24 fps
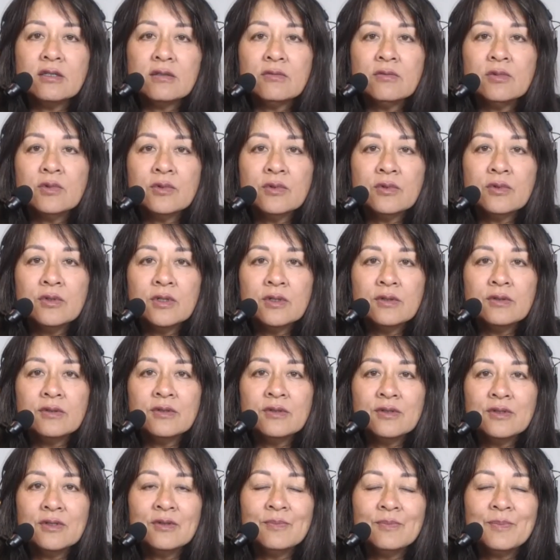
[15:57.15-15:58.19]
well, no,
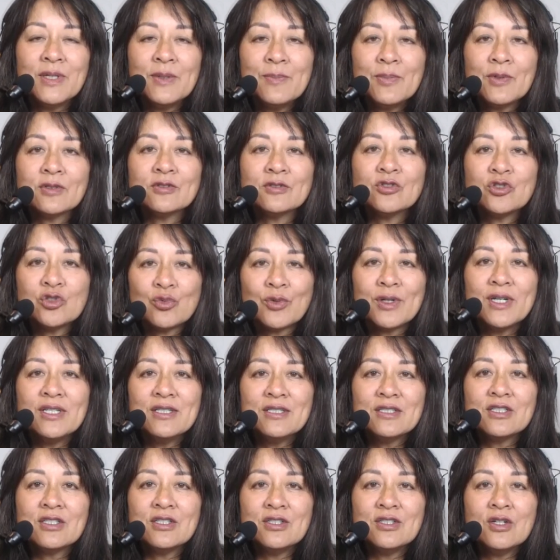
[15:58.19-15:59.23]
you know, people aren't
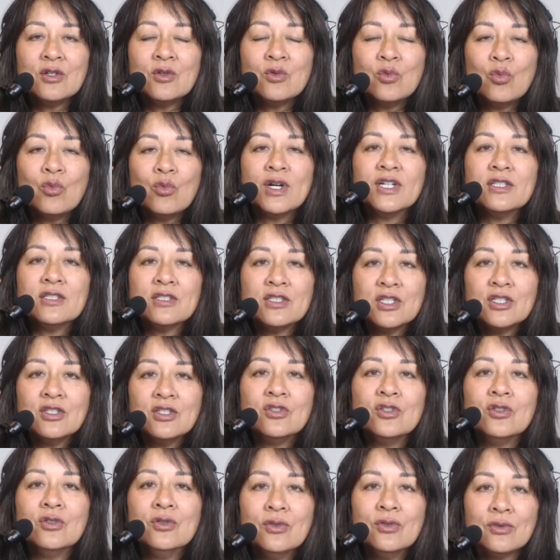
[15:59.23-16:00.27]
trained to know what to
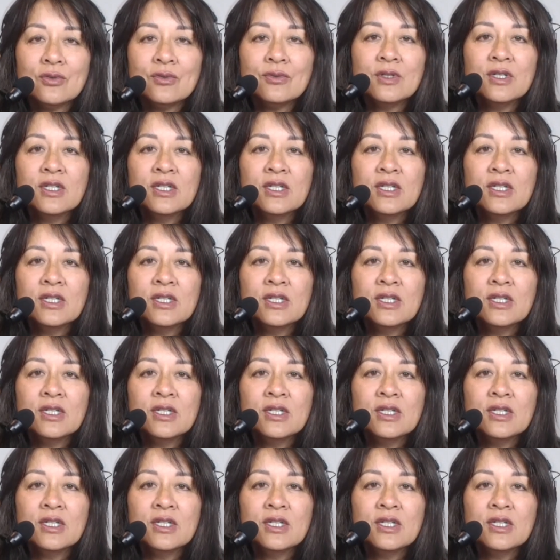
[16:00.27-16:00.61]
do,